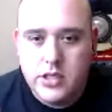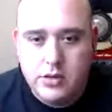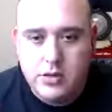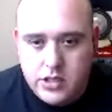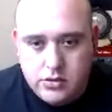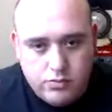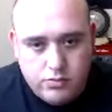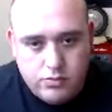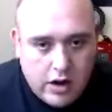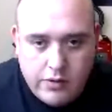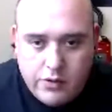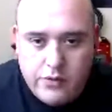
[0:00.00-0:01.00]
It was
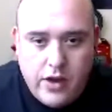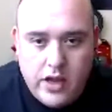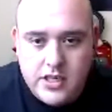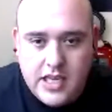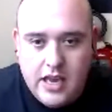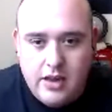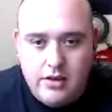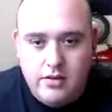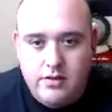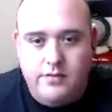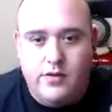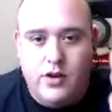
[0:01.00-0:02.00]
Rockford Fosgate
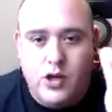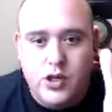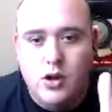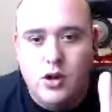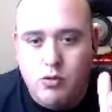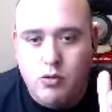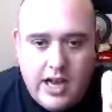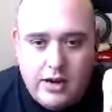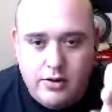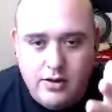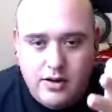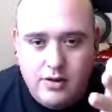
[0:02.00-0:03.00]
versus Orion.
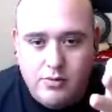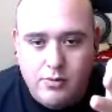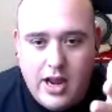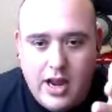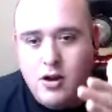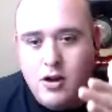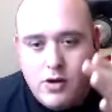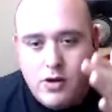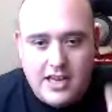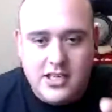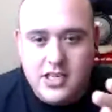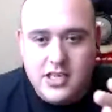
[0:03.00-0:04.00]
We had the Orion
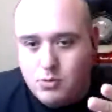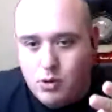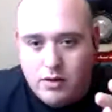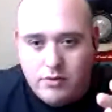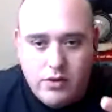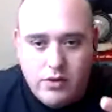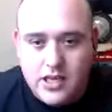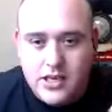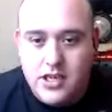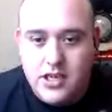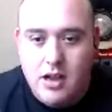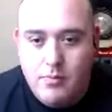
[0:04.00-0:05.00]
shop, the Rockford Fosgate
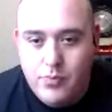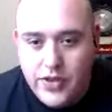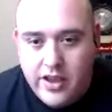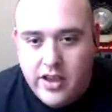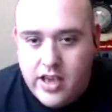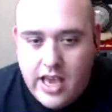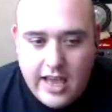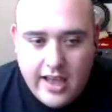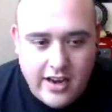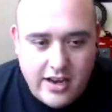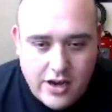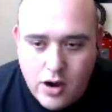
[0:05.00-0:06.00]
shop,
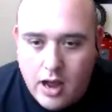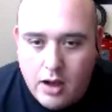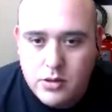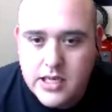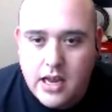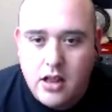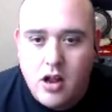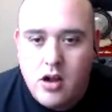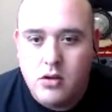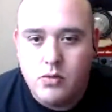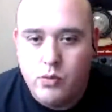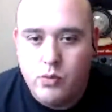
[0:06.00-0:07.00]
and you know I always got
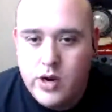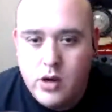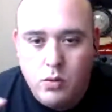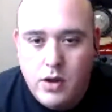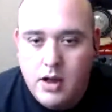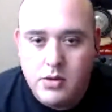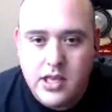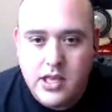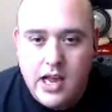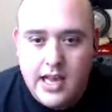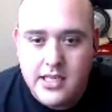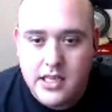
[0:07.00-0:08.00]
along real well with the
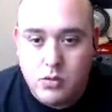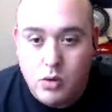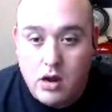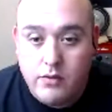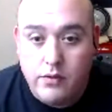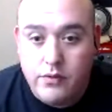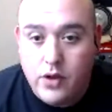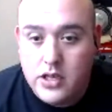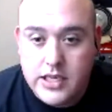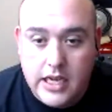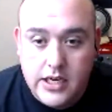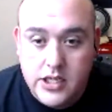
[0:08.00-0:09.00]
guys at the Rockford
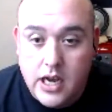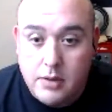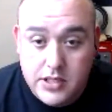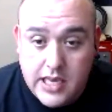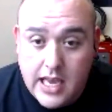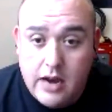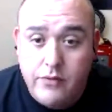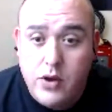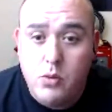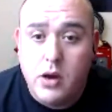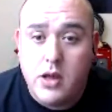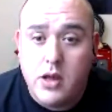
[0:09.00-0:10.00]
Fosgate shop because they had a few
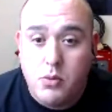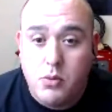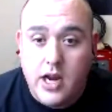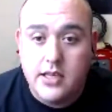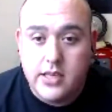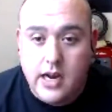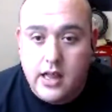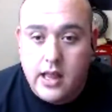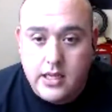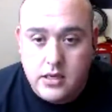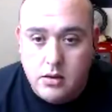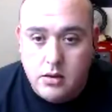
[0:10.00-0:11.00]
other brands that I like
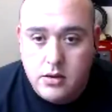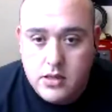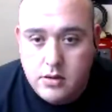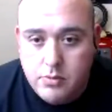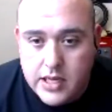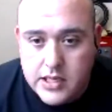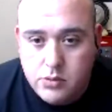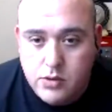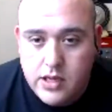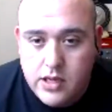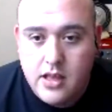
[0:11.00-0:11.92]
to to mess with.